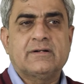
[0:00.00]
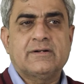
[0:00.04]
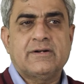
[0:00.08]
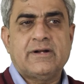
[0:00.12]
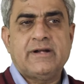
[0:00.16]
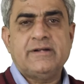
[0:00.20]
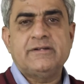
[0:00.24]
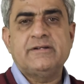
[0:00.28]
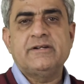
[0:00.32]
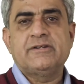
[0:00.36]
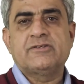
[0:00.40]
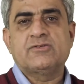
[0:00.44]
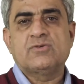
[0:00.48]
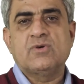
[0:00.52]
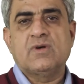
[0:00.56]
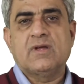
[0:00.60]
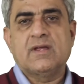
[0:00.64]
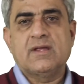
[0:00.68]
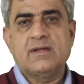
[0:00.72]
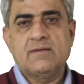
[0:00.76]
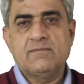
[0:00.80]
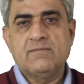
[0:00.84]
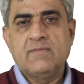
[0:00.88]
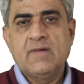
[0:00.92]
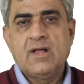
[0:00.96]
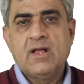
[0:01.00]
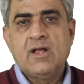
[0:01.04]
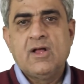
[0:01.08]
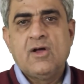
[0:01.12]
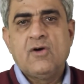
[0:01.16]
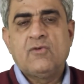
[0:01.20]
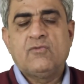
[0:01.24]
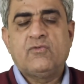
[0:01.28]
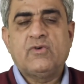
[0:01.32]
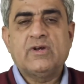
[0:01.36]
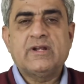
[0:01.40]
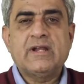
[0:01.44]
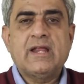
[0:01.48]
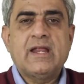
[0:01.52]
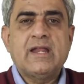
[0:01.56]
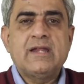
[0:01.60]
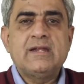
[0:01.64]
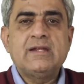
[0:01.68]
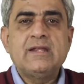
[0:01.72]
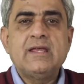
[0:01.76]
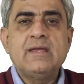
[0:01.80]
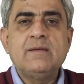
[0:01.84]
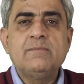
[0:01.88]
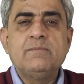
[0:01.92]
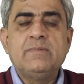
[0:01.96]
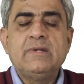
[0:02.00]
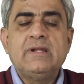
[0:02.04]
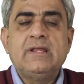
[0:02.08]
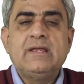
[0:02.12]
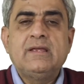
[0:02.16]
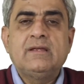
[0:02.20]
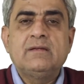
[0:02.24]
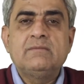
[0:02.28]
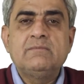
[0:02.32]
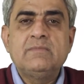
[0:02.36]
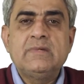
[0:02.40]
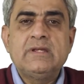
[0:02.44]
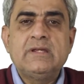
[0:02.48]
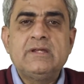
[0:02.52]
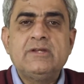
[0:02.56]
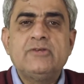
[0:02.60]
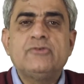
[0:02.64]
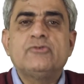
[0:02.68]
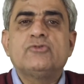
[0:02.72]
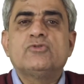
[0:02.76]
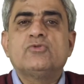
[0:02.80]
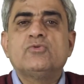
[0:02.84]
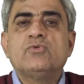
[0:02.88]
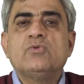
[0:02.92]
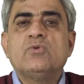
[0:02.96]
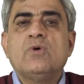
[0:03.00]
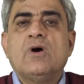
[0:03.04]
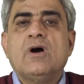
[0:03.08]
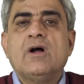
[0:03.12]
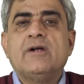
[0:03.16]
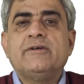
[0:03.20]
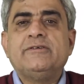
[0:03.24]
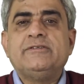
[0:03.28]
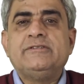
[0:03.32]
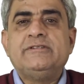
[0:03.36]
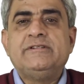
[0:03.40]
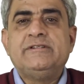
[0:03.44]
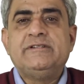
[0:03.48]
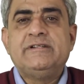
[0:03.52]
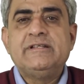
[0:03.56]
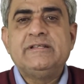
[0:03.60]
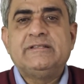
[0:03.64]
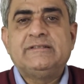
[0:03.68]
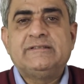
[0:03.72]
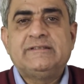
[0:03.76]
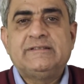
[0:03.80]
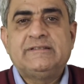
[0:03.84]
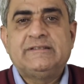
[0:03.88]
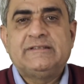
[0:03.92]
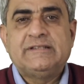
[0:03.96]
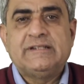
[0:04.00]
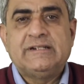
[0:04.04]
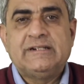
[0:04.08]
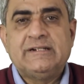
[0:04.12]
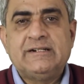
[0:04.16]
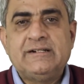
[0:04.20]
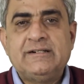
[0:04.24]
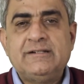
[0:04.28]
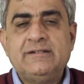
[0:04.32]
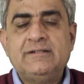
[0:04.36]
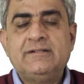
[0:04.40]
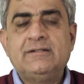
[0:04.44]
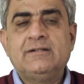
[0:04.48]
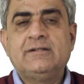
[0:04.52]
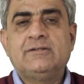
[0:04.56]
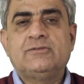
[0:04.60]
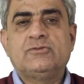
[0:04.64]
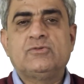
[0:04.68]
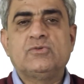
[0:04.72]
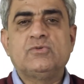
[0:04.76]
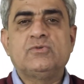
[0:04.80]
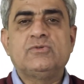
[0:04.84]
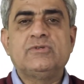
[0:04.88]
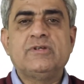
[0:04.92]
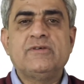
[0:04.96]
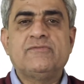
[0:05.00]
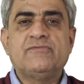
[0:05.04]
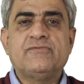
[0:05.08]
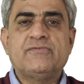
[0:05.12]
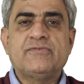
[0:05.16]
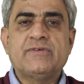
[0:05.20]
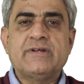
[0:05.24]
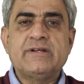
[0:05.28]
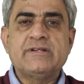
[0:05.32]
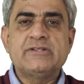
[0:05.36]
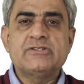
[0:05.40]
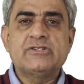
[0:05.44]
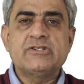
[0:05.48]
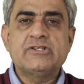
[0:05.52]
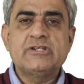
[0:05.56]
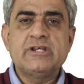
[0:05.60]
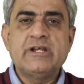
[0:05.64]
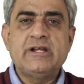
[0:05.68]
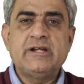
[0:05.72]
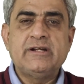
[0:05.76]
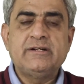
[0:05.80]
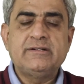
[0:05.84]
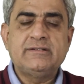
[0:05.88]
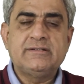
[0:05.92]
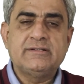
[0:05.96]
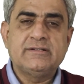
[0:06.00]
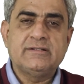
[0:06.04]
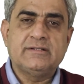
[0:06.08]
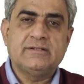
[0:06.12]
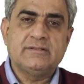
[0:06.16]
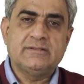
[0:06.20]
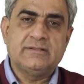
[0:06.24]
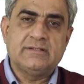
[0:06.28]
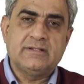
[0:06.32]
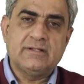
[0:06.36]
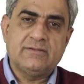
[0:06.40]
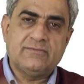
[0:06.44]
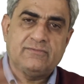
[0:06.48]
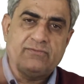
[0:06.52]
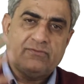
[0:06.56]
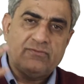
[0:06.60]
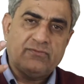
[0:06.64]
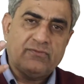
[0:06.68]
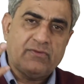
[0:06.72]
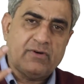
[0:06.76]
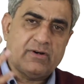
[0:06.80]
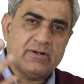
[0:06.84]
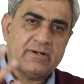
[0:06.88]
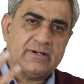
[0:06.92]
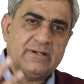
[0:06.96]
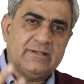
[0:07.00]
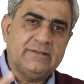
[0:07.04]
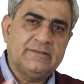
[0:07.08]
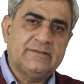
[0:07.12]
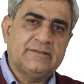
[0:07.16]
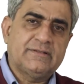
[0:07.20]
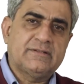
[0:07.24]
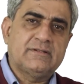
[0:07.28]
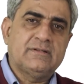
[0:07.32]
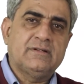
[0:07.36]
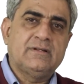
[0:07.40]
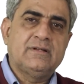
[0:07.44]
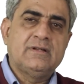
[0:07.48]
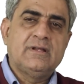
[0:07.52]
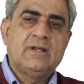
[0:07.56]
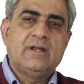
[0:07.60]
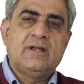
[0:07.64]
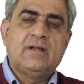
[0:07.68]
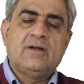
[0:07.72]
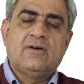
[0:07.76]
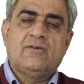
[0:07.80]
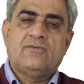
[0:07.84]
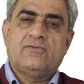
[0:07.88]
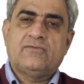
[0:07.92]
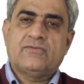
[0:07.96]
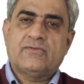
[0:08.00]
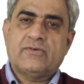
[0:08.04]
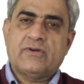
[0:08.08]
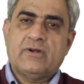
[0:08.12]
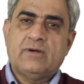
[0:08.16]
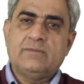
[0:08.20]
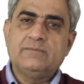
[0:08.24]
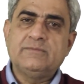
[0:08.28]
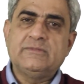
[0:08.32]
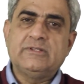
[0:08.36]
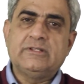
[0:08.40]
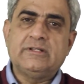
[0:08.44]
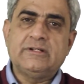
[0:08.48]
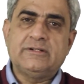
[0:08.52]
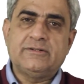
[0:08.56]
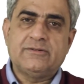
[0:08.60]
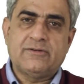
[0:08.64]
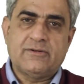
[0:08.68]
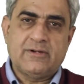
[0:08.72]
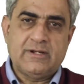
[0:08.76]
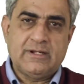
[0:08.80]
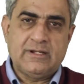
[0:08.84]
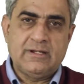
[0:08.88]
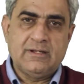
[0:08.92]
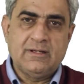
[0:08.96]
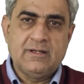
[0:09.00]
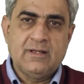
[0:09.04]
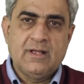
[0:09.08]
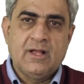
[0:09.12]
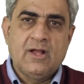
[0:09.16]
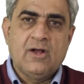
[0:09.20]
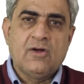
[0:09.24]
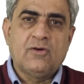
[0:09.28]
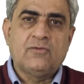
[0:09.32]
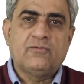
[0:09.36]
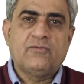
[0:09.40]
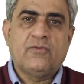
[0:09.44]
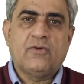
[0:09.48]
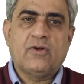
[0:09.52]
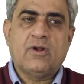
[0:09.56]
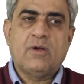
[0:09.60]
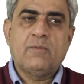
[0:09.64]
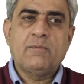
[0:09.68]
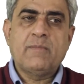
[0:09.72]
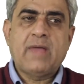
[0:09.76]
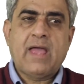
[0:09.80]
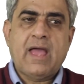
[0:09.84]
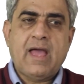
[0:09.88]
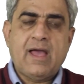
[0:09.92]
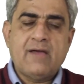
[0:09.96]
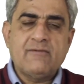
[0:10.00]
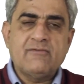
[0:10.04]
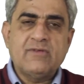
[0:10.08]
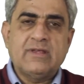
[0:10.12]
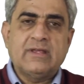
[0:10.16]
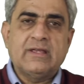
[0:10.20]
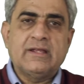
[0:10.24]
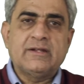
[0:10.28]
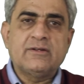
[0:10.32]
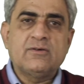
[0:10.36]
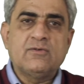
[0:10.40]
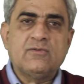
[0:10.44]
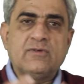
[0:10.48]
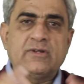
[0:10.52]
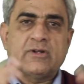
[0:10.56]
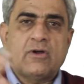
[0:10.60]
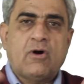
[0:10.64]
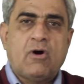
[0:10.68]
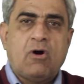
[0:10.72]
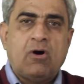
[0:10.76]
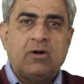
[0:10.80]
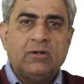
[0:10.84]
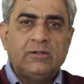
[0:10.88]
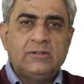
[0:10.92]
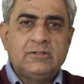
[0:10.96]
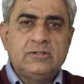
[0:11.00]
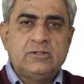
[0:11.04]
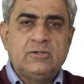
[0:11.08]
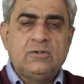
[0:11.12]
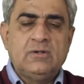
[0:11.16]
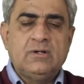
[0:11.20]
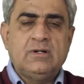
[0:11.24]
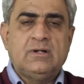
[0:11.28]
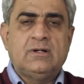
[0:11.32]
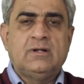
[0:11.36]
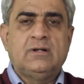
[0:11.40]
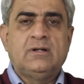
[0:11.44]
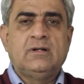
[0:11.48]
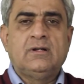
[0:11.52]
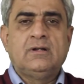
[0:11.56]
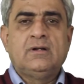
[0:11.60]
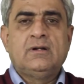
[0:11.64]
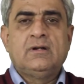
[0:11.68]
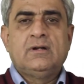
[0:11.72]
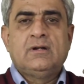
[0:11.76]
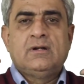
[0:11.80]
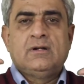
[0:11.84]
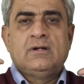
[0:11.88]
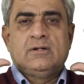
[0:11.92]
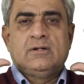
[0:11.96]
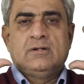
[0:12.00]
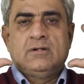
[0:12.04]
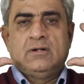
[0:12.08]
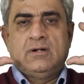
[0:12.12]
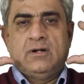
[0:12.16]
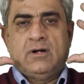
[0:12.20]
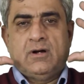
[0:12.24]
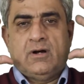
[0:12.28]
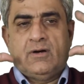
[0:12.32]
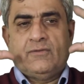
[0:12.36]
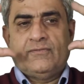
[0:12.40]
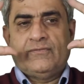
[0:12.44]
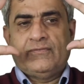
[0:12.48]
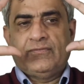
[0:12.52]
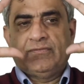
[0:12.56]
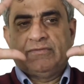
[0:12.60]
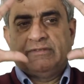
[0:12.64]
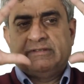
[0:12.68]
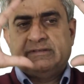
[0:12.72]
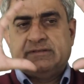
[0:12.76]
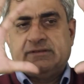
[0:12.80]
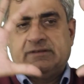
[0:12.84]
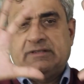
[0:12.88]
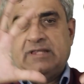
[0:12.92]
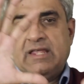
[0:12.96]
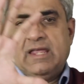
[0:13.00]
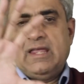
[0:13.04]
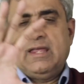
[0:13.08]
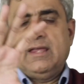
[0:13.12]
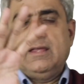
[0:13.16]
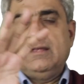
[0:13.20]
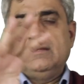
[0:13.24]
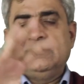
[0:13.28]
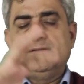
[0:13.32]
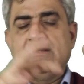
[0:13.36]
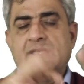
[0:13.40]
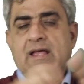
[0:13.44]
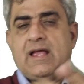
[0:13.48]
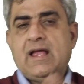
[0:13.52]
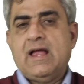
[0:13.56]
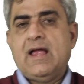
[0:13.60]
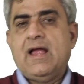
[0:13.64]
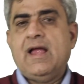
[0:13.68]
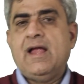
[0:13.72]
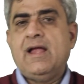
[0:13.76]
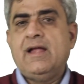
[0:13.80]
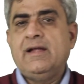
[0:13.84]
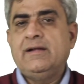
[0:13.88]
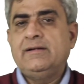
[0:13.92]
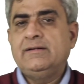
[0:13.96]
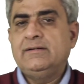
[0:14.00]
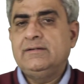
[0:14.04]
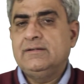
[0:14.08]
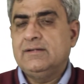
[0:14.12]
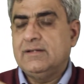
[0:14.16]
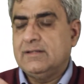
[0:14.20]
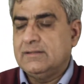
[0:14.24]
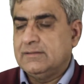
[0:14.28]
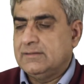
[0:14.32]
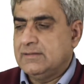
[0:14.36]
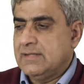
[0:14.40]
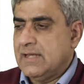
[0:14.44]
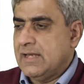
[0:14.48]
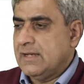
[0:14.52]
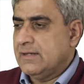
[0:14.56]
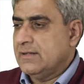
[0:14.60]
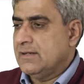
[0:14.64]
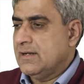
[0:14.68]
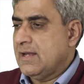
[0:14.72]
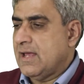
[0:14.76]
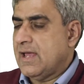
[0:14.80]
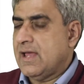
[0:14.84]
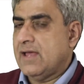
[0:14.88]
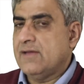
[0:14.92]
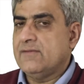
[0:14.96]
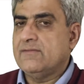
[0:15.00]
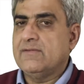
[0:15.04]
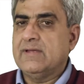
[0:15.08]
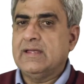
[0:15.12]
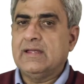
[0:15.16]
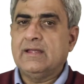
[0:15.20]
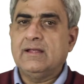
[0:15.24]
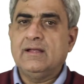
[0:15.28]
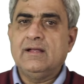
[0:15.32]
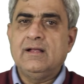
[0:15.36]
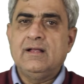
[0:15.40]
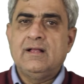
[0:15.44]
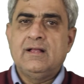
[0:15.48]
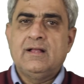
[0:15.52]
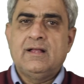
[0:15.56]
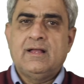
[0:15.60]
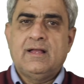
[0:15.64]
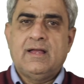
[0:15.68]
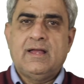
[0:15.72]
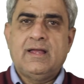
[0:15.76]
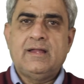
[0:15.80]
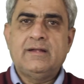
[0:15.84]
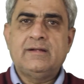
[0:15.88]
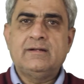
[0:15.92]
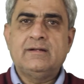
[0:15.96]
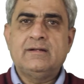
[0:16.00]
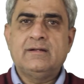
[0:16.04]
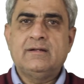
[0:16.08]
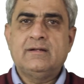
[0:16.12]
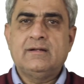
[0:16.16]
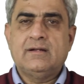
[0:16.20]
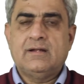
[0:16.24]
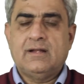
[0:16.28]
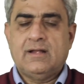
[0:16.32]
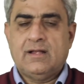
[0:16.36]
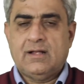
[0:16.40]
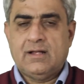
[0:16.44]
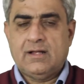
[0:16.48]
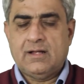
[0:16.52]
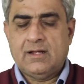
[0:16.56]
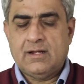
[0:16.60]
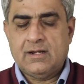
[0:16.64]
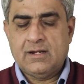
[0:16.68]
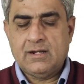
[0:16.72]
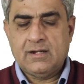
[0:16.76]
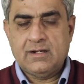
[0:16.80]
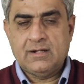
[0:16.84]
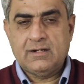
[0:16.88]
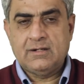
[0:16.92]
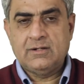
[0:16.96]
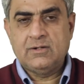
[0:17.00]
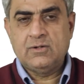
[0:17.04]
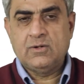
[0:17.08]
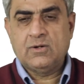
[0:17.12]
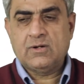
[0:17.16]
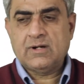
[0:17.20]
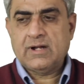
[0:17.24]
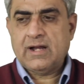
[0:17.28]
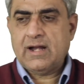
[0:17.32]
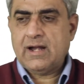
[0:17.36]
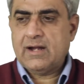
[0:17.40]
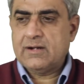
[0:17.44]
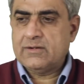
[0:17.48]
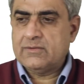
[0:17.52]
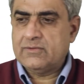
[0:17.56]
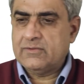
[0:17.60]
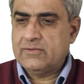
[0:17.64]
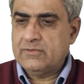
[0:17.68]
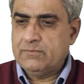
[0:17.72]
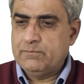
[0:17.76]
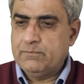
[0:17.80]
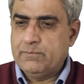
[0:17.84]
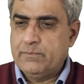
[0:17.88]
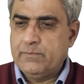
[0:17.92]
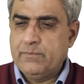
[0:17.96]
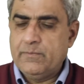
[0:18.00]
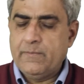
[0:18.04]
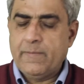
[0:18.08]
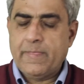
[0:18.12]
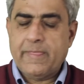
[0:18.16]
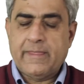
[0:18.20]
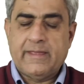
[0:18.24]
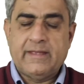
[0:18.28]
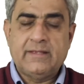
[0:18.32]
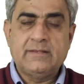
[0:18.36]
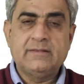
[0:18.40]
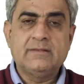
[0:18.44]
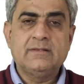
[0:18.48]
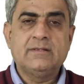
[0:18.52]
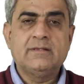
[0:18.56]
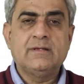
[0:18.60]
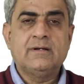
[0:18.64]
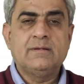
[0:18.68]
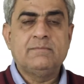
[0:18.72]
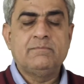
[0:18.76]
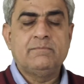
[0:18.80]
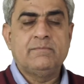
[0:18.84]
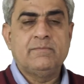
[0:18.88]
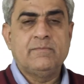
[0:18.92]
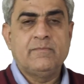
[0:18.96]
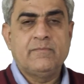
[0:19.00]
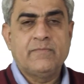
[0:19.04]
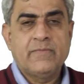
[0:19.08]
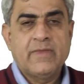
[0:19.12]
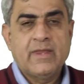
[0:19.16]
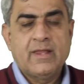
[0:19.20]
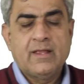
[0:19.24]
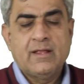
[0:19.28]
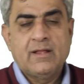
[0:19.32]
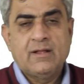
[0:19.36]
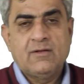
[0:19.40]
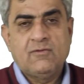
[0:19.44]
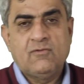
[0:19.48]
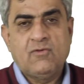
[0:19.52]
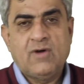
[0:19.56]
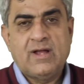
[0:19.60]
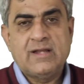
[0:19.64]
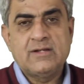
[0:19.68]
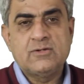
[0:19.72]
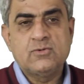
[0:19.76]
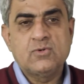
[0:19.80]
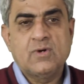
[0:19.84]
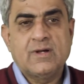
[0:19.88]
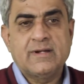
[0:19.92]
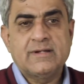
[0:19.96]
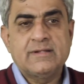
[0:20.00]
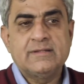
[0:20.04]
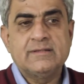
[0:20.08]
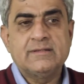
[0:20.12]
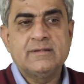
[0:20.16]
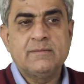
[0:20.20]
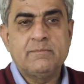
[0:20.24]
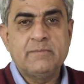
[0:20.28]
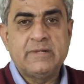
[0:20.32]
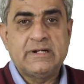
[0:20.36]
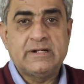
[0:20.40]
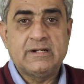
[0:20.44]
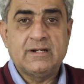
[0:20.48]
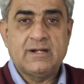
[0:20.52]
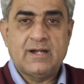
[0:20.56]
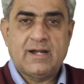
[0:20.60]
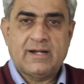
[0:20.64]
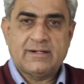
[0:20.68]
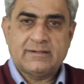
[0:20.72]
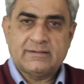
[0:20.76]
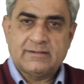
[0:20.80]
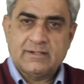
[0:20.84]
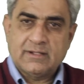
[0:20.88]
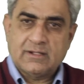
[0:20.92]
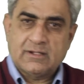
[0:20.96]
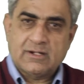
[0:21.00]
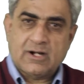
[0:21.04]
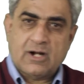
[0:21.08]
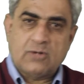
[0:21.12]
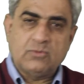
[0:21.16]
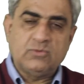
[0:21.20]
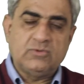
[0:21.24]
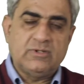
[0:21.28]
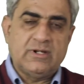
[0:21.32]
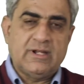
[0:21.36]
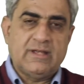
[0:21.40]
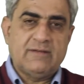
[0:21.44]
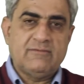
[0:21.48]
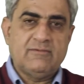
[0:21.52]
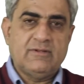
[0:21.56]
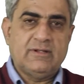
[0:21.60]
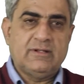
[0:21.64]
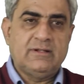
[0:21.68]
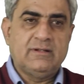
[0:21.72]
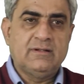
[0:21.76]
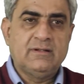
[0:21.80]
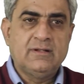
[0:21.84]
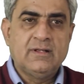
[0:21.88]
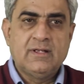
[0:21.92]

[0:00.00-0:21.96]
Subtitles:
credit to him for enabling me to discern, to differentiate the forest from the tree, from having an overall look of things and then having an look in while you are in the middle at the ground level.